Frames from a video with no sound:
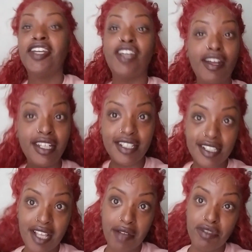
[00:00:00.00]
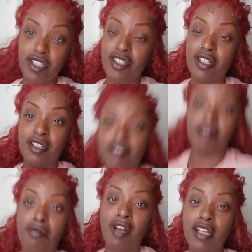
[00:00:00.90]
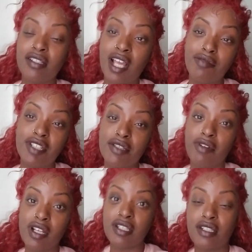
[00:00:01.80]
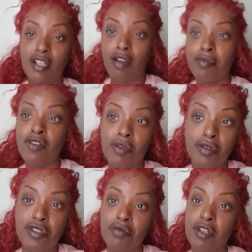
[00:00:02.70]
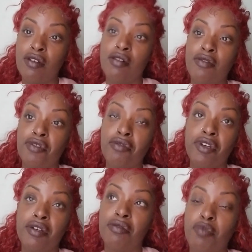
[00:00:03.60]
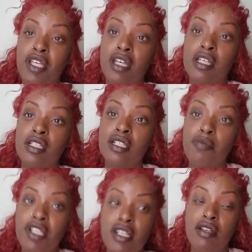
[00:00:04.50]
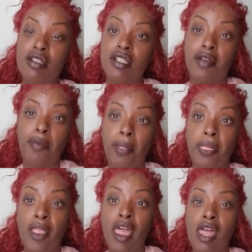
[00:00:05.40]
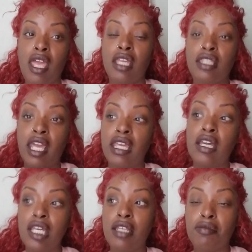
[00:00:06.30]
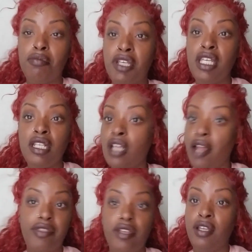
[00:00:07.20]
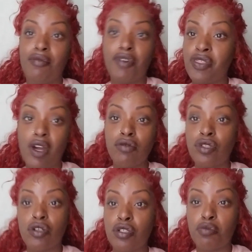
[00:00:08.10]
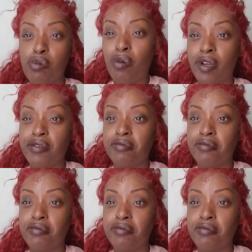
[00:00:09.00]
Y'all need to stop this shit though. Like stop this fucking celebrity worship, y'all. For real. Because let me tell y'all something. They couldn't be nothing without your support.